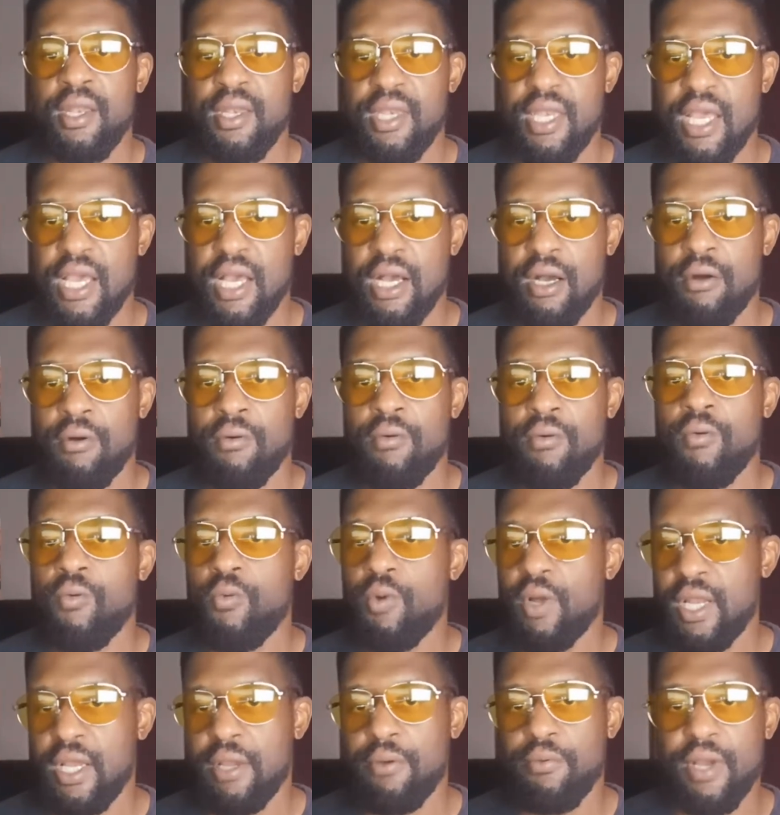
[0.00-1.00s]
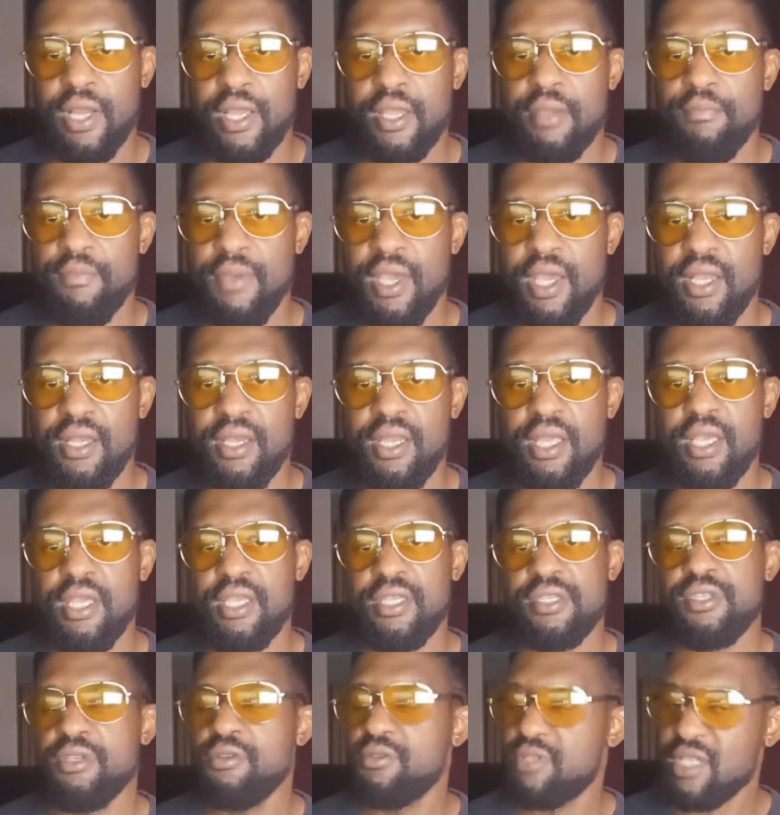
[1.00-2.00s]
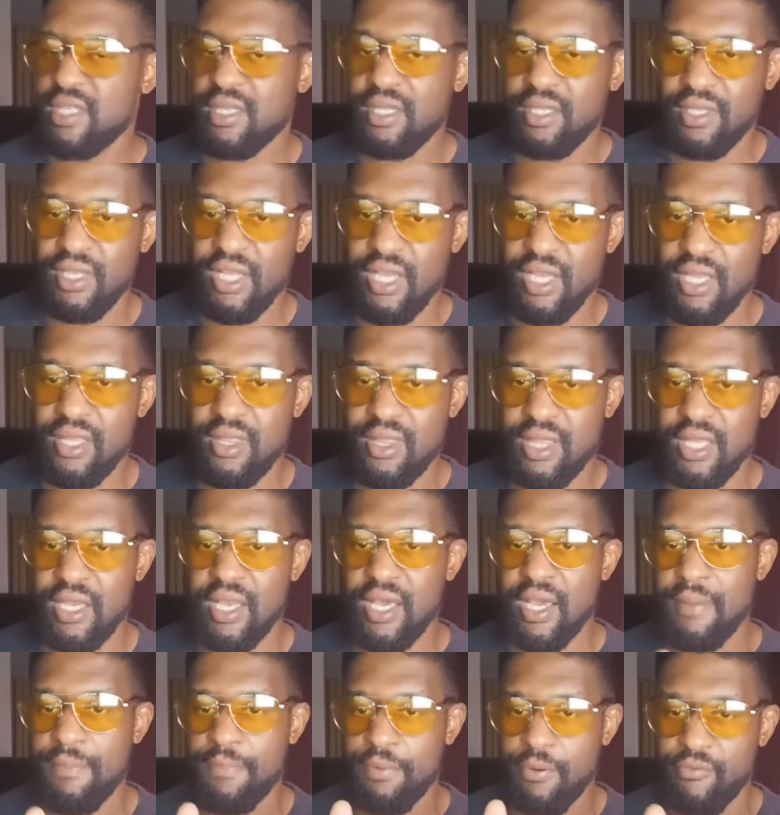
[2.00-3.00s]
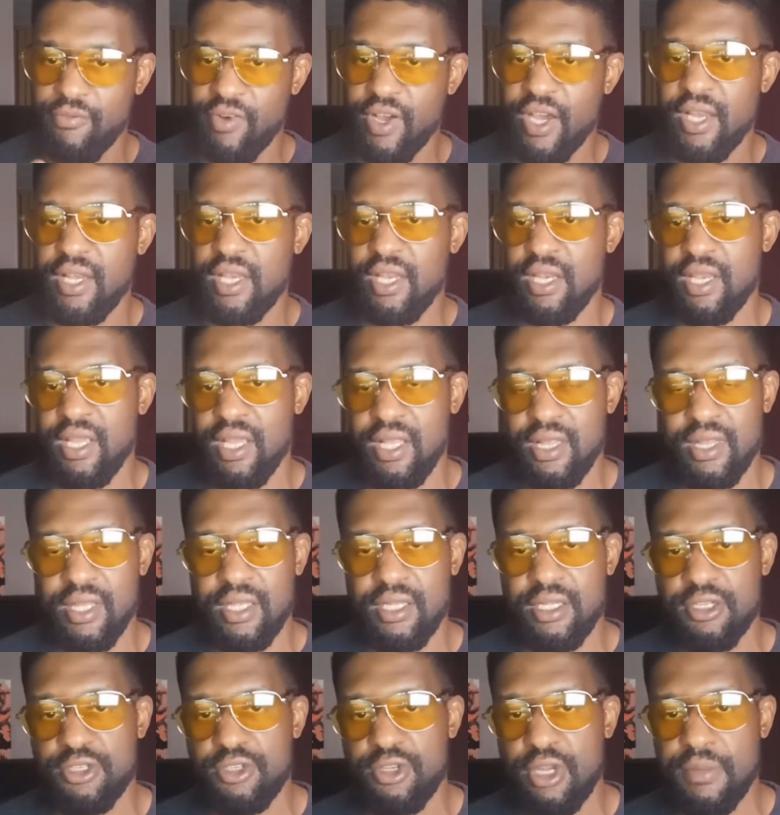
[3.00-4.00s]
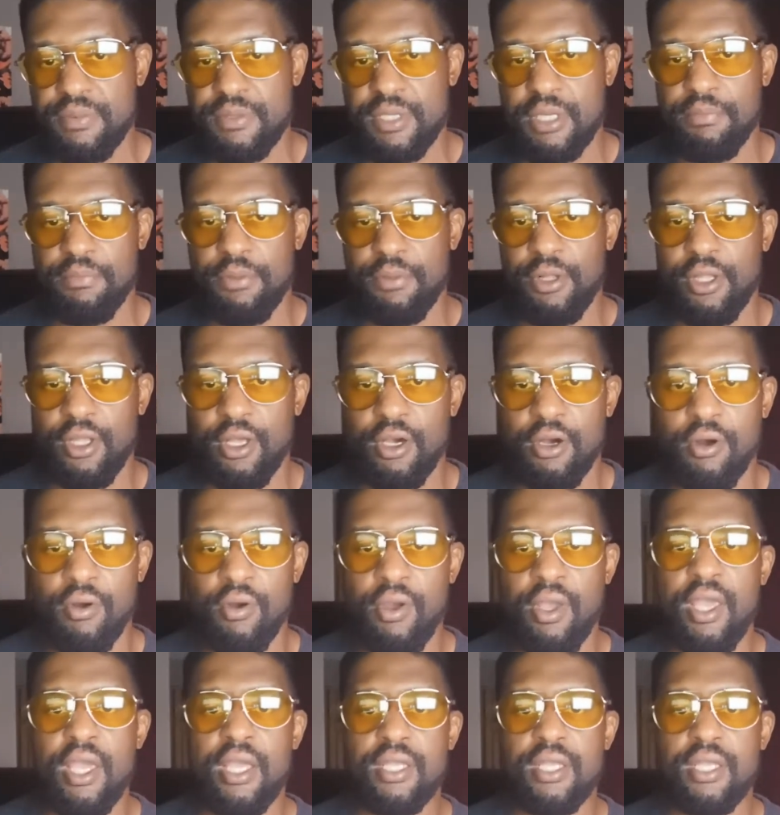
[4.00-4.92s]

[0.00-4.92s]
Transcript: Now, what I recommend is using the link that I provided in the description below.